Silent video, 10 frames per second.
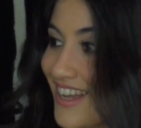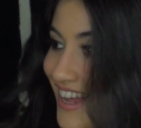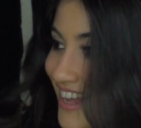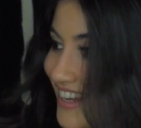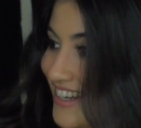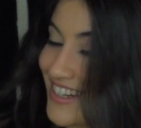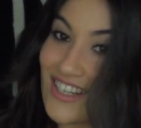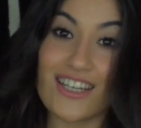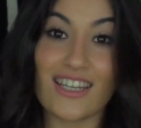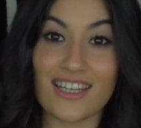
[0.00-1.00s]

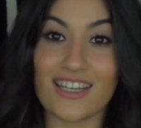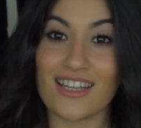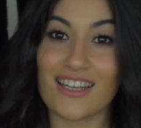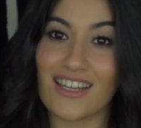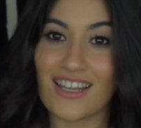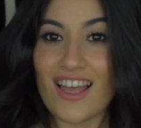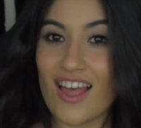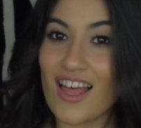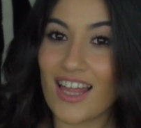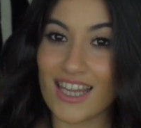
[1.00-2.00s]
And
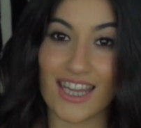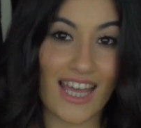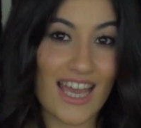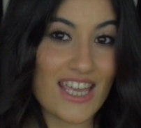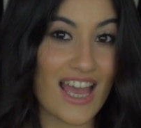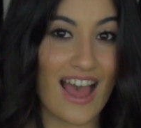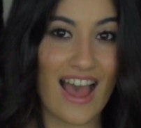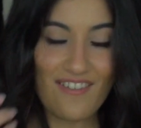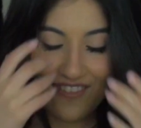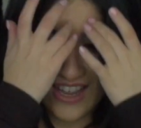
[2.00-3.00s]
there you
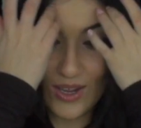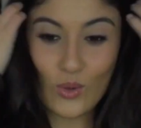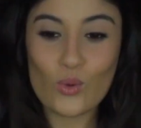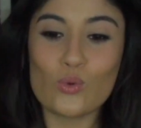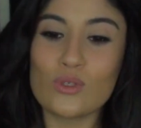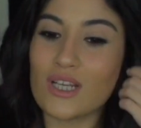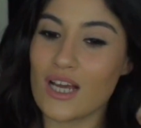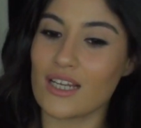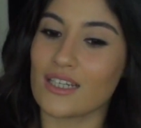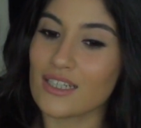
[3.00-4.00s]
have it, all
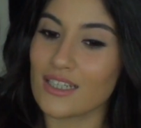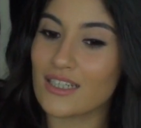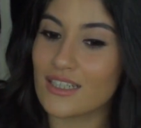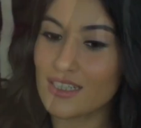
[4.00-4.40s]
done.